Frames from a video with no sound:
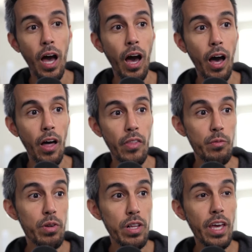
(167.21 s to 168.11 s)
They
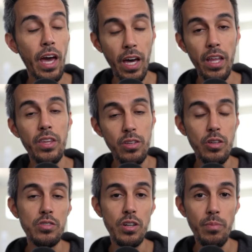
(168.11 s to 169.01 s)
really had the
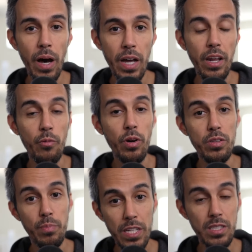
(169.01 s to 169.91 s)
user in mind and wanted
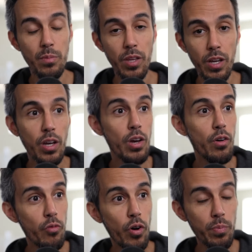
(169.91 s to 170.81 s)
to make something
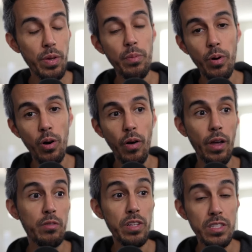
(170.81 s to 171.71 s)
for the people
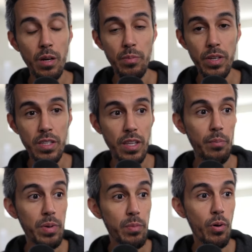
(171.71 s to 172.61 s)
and really something that
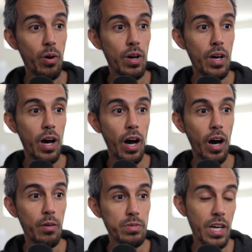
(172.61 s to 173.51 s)
people
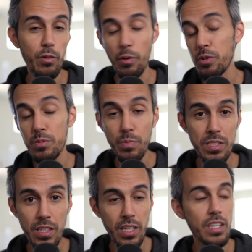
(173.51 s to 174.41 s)
kind of what was
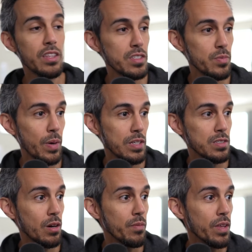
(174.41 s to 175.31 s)
missing in this space.
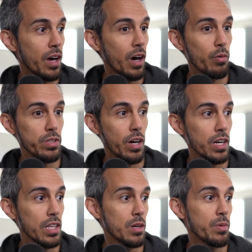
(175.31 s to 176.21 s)
So we'll talk
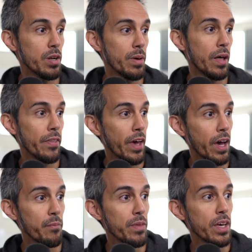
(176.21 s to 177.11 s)
a little bit about
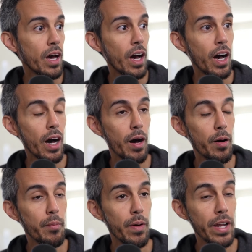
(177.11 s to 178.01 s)
that.
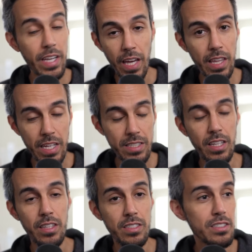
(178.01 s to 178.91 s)
And again, like I
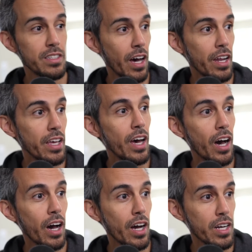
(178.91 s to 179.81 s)
said, this is not
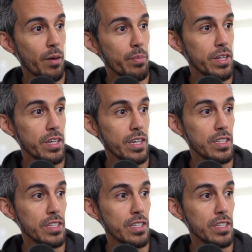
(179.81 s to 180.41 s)
a company.